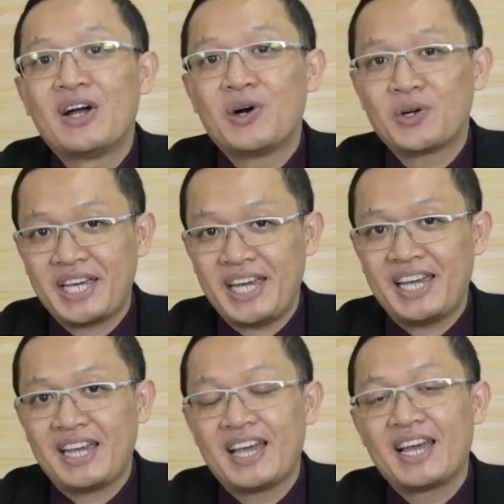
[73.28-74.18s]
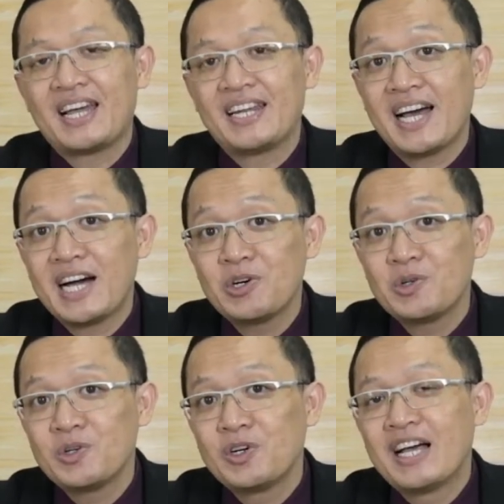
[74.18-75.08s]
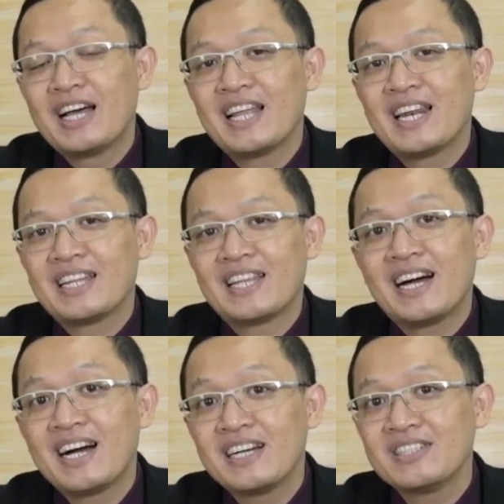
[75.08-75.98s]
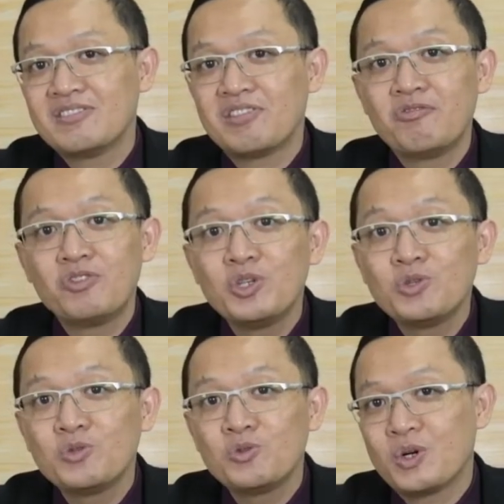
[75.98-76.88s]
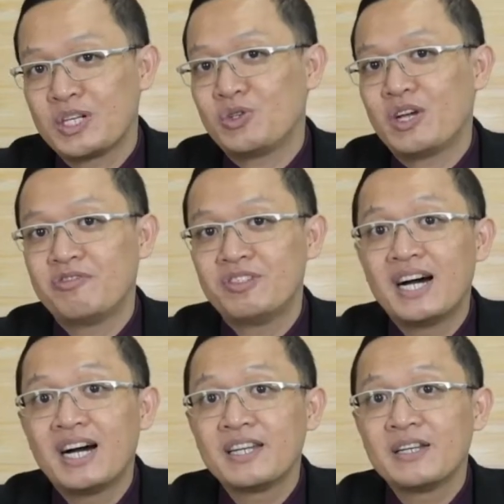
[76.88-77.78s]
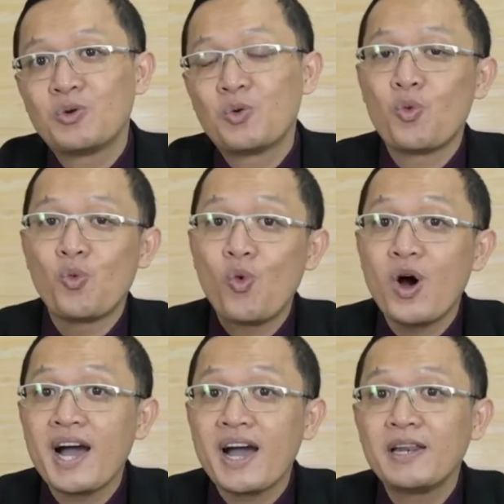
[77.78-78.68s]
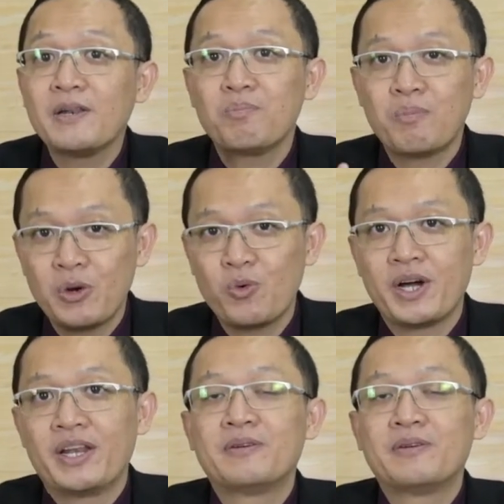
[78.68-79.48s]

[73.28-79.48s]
Okay, now let us review what you have done one by one.